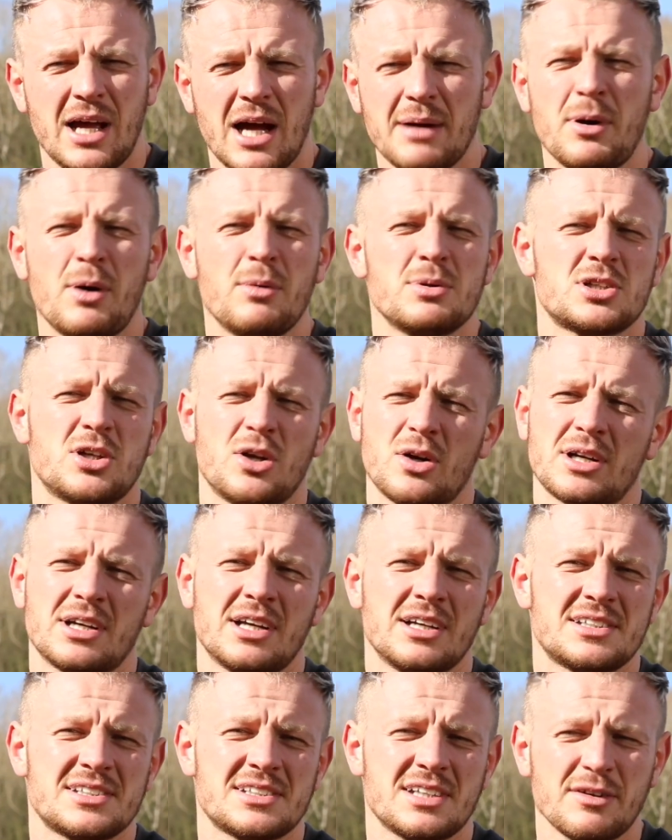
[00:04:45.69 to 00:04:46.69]
always looking
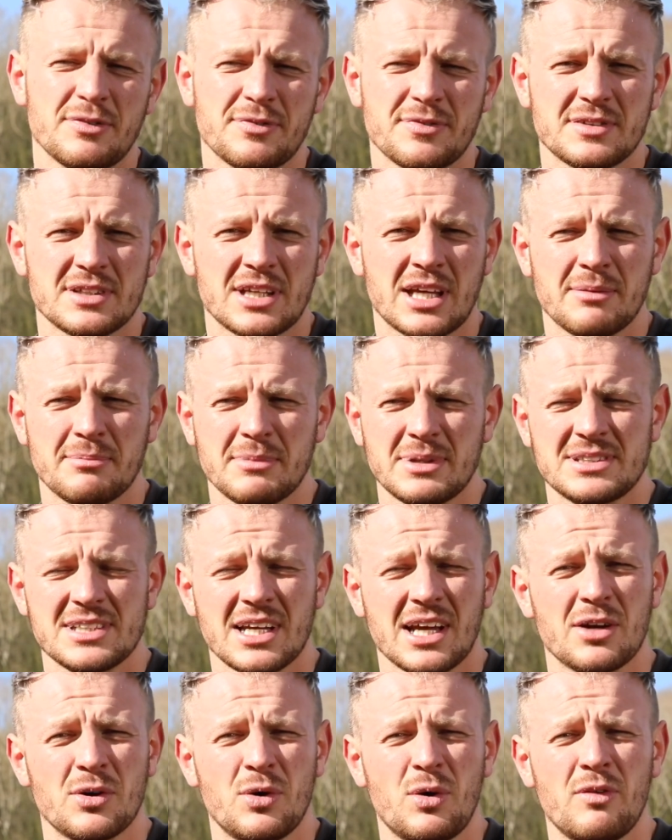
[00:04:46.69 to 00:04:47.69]
at stuff to keep me
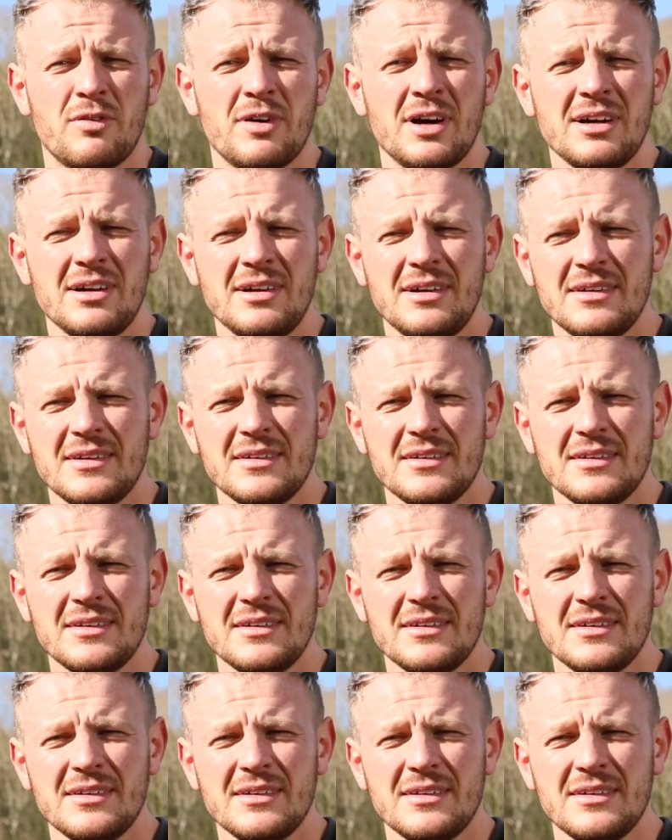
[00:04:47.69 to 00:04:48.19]
ticking over.